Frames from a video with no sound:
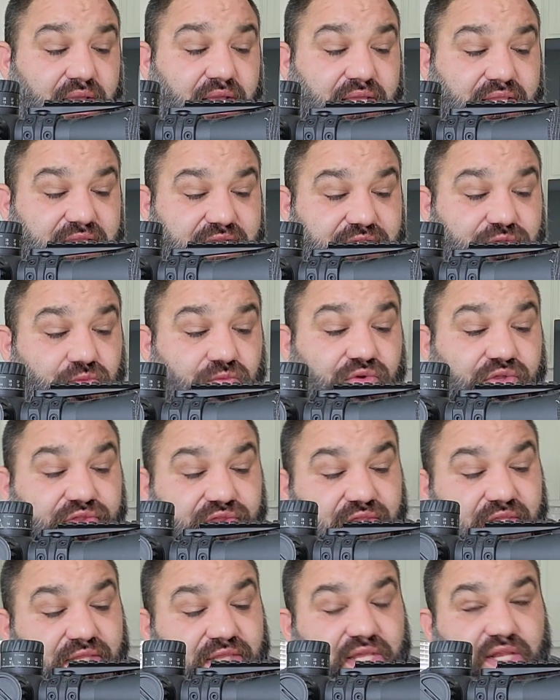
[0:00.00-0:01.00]
And that's
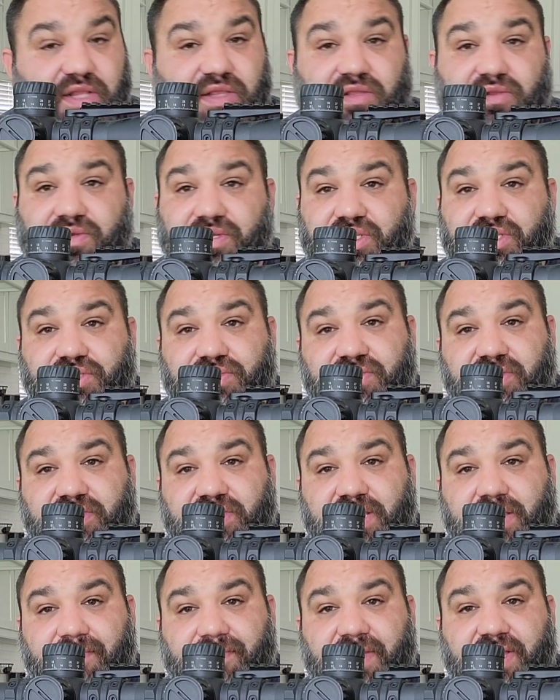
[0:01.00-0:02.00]
one thing that I learned to do
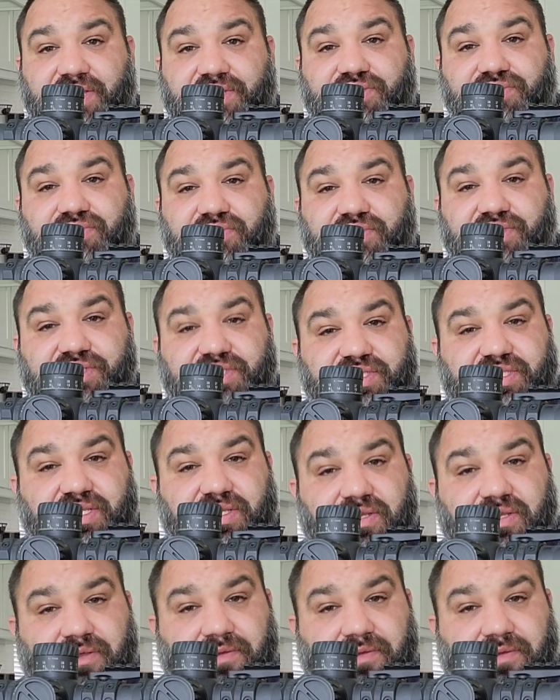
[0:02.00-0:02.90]
at that match was